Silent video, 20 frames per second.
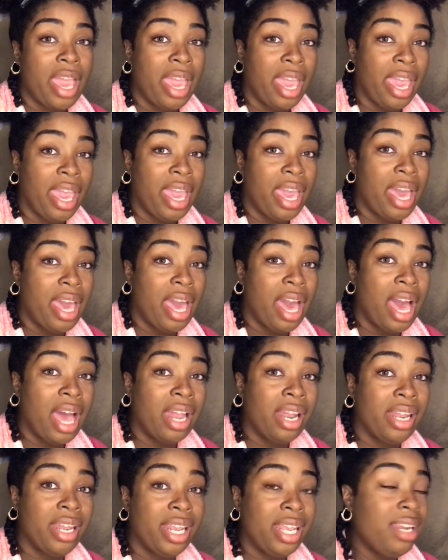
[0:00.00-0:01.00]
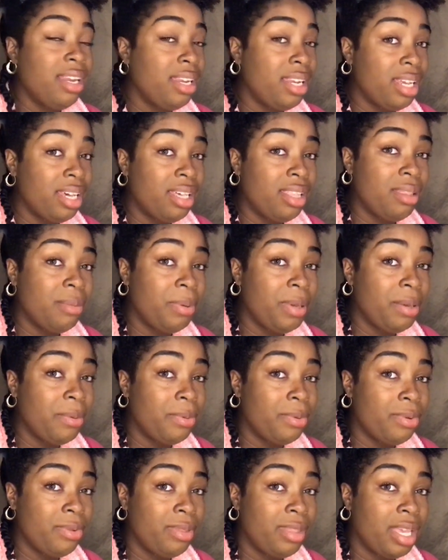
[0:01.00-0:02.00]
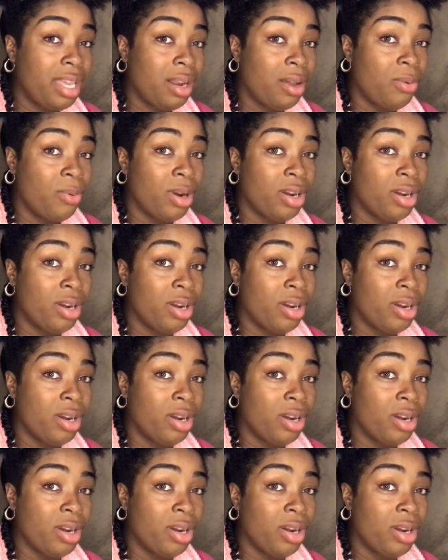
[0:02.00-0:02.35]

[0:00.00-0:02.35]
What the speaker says: And I didn't tell the people that I